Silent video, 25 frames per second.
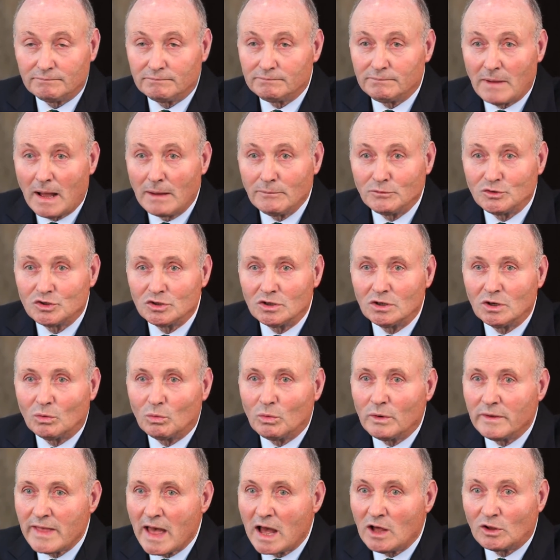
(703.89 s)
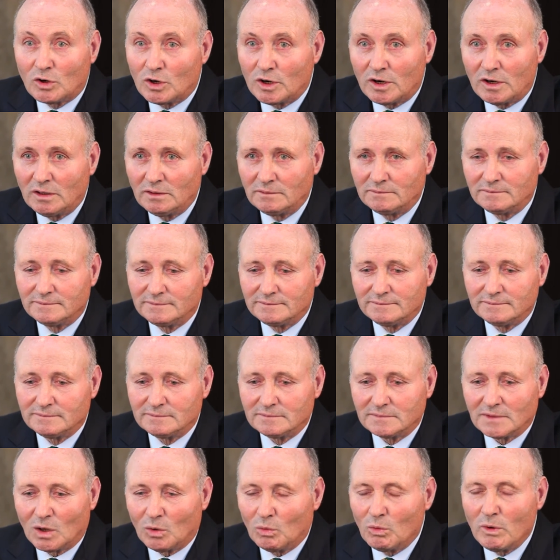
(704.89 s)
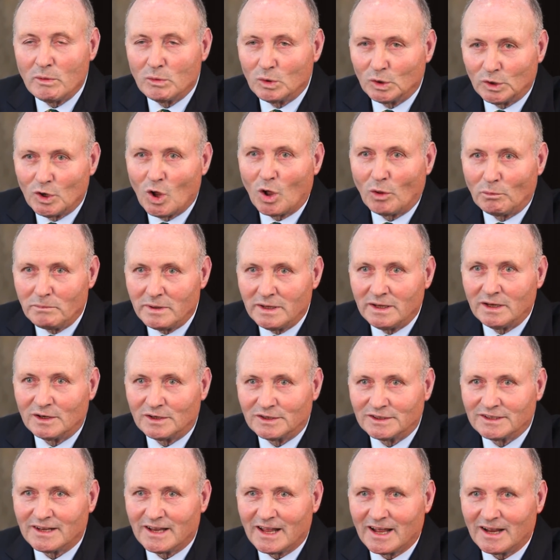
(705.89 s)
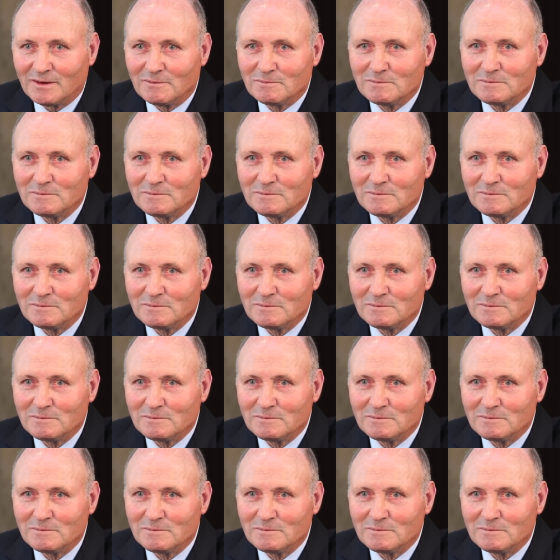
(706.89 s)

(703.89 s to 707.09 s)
I'm sure without her, we would not be here today.